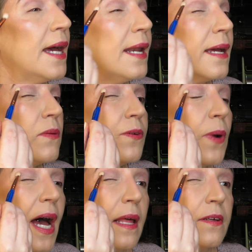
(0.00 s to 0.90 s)
and I would
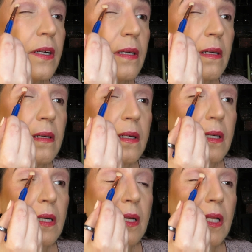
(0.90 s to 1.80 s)
rather
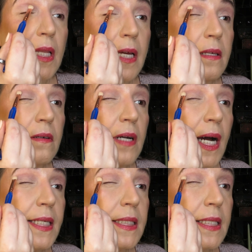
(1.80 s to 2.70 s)
let you
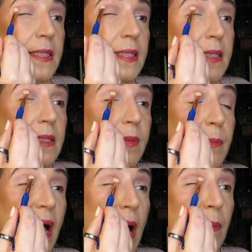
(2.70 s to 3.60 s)
guys listen to me
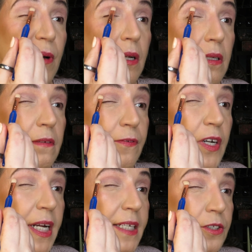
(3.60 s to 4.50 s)
babble
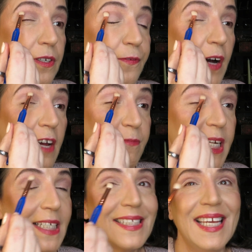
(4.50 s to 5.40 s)
for an extra 5
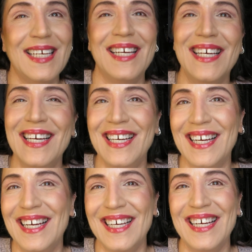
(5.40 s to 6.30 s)
minutes.
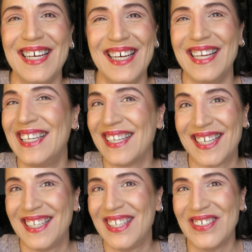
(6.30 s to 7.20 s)

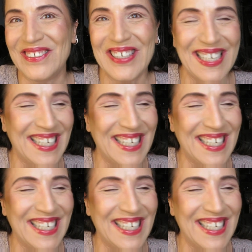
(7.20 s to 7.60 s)
Lucky you.